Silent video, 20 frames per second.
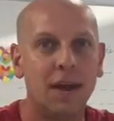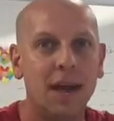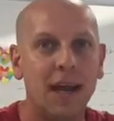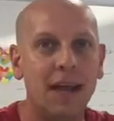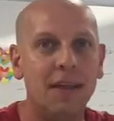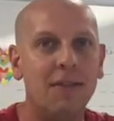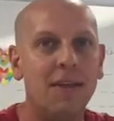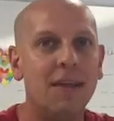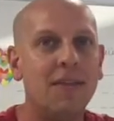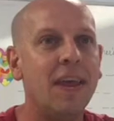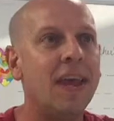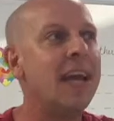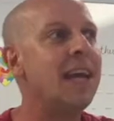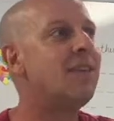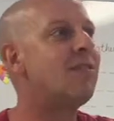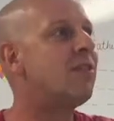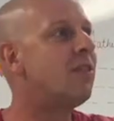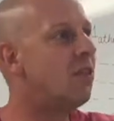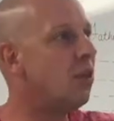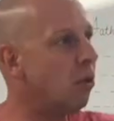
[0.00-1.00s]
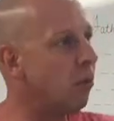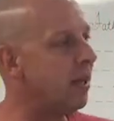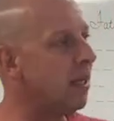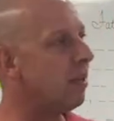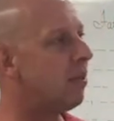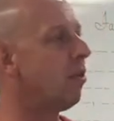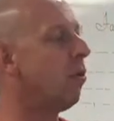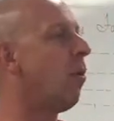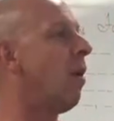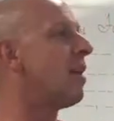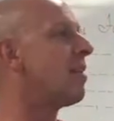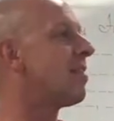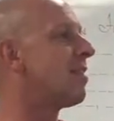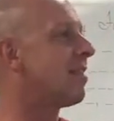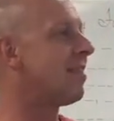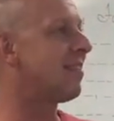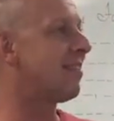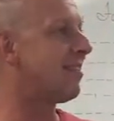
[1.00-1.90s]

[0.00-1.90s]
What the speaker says: And then it's doing to us the